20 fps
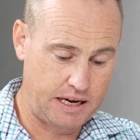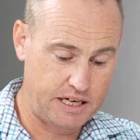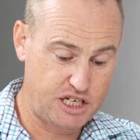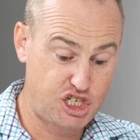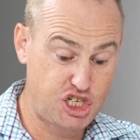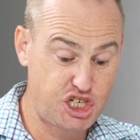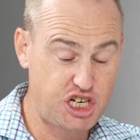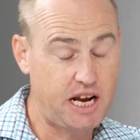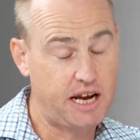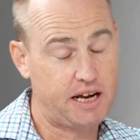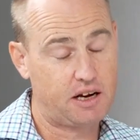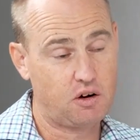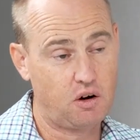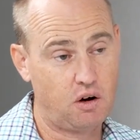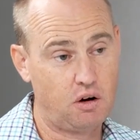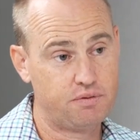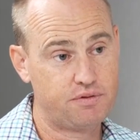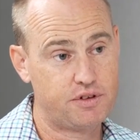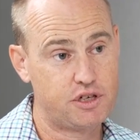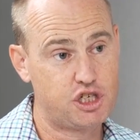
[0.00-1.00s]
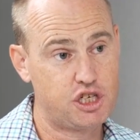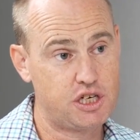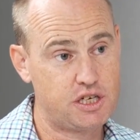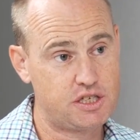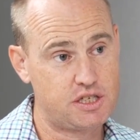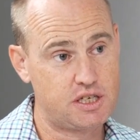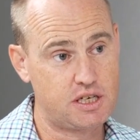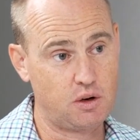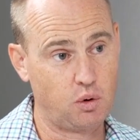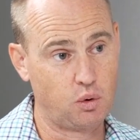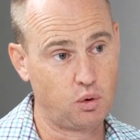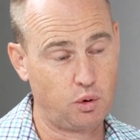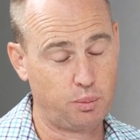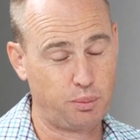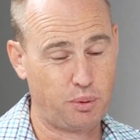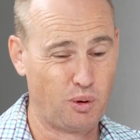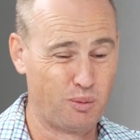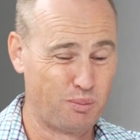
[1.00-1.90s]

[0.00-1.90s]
check of the GST audit report,